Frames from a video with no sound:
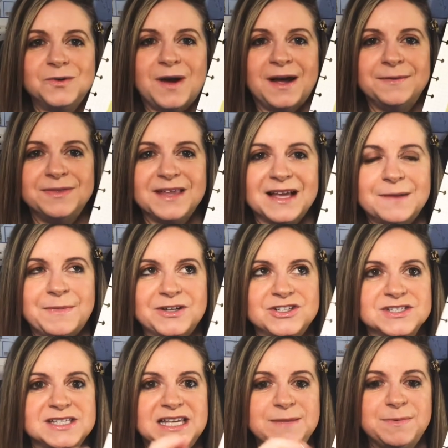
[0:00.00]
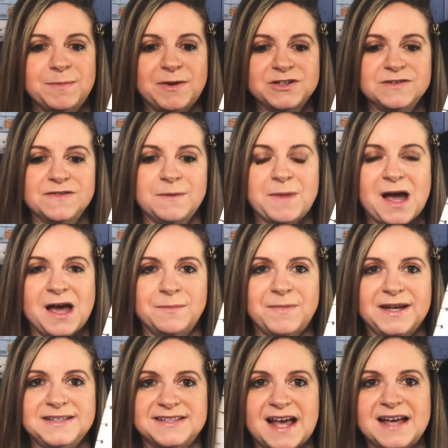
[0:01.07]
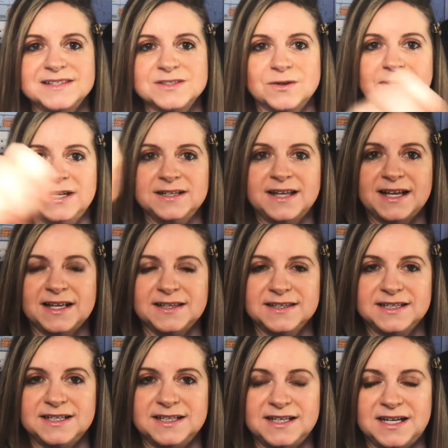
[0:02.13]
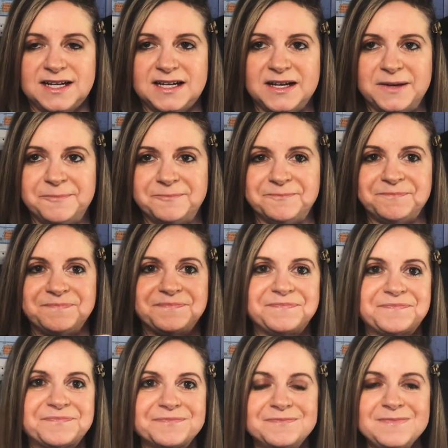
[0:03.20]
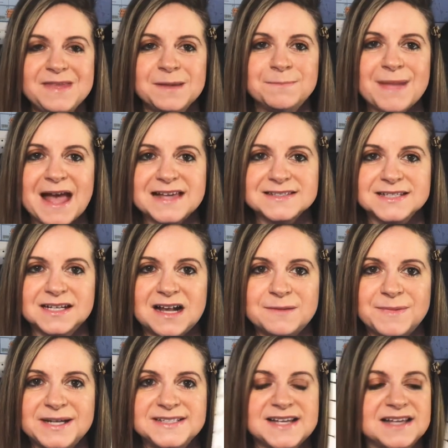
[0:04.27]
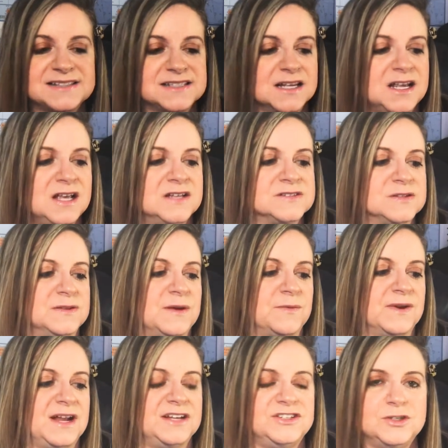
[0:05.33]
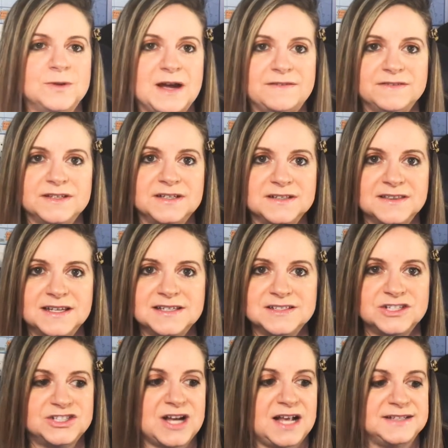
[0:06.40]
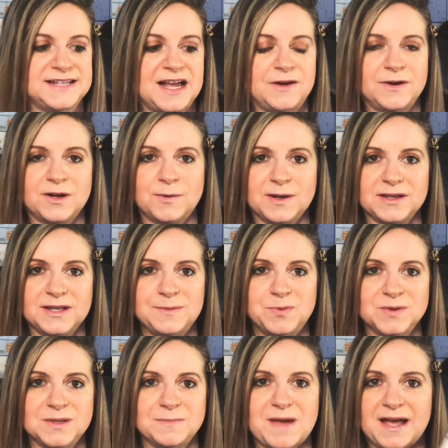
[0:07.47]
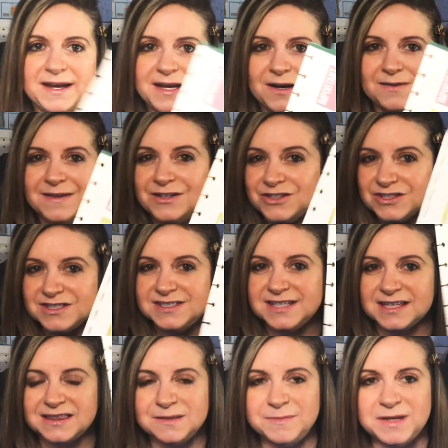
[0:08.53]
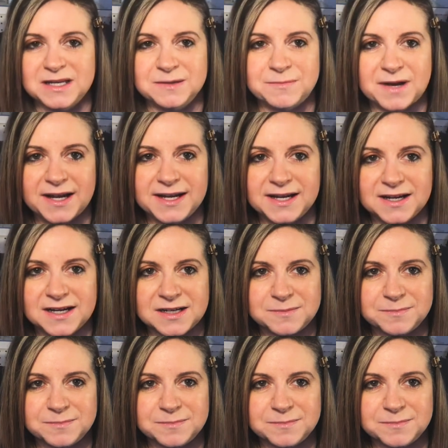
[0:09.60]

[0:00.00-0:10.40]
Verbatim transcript: I think I might just keep a bunch of them on my desk or in like a little um, basket on my desk, so that when I do have little things to jot down, I quickly put them on here and then just stick them in my um,